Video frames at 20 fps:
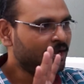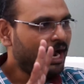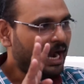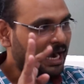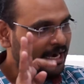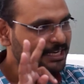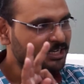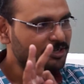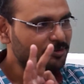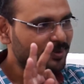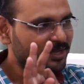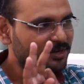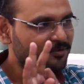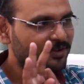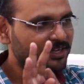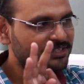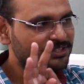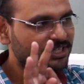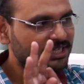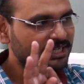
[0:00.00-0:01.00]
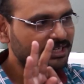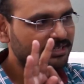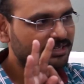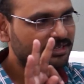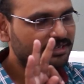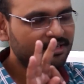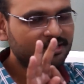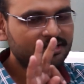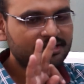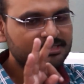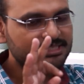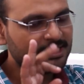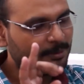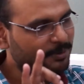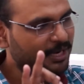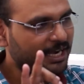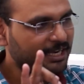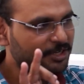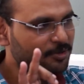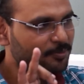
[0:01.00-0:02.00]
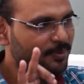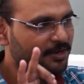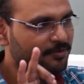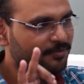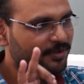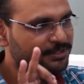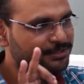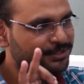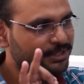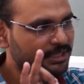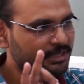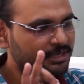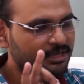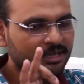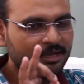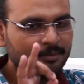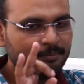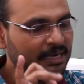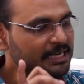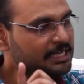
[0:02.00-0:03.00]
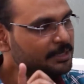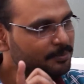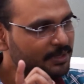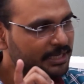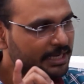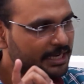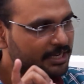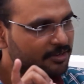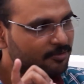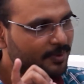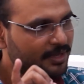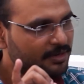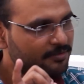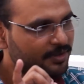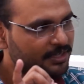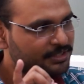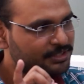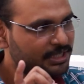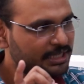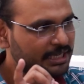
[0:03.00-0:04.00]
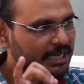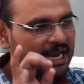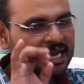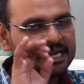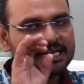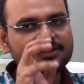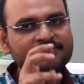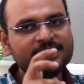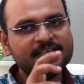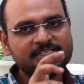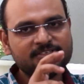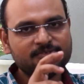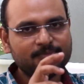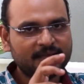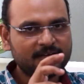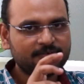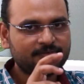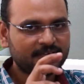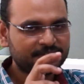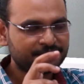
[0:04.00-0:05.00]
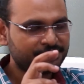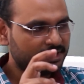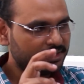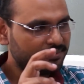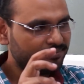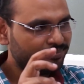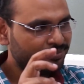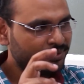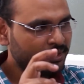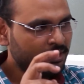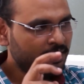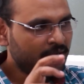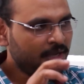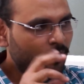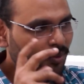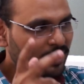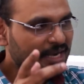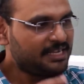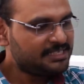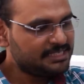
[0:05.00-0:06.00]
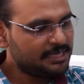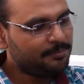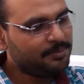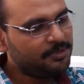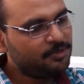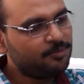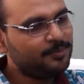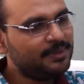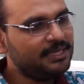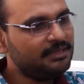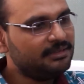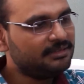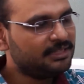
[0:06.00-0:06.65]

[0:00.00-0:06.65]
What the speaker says: additive manufacturing, subtractive manufacturing, multiplicative manufacturing, and divisive manufacturing. One example would be